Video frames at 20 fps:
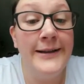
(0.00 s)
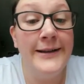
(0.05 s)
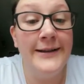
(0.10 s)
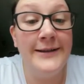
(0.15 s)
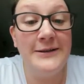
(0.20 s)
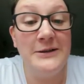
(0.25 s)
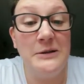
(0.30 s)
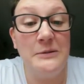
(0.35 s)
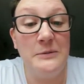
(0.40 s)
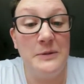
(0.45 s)

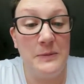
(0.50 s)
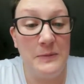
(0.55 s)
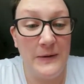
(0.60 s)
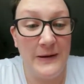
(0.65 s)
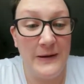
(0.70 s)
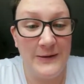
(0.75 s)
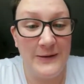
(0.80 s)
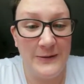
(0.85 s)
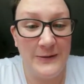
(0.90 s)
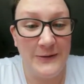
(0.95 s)
Show me a
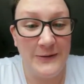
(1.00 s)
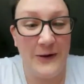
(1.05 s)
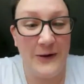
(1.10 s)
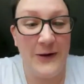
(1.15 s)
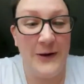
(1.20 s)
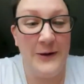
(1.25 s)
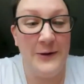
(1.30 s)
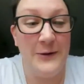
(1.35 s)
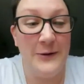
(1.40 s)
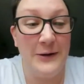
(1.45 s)
picture of
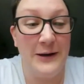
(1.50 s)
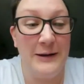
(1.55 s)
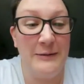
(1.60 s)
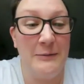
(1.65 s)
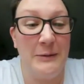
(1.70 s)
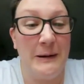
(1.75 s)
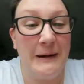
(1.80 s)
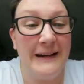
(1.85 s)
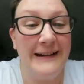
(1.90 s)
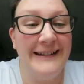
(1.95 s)
an ugly
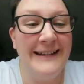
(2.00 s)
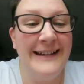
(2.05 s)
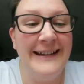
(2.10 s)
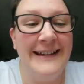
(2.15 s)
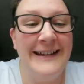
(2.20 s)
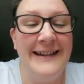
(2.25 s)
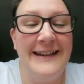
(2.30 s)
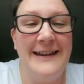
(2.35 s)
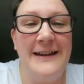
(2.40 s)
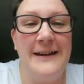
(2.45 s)
bride.
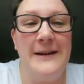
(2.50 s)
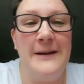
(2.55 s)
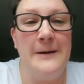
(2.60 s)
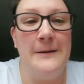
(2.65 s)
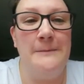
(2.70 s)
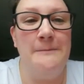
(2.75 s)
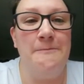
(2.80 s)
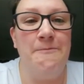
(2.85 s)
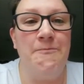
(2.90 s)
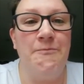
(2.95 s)

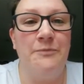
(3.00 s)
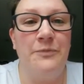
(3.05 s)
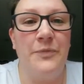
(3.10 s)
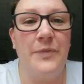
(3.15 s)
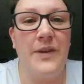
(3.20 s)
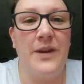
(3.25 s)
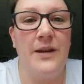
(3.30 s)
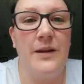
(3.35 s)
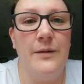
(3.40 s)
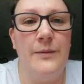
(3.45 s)

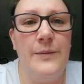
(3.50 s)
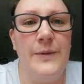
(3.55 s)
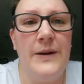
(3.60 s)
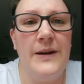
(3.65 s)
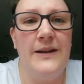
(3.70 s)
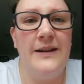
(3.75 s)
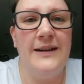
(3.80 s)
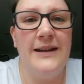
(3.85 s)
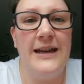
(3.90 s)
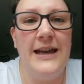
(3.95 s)
But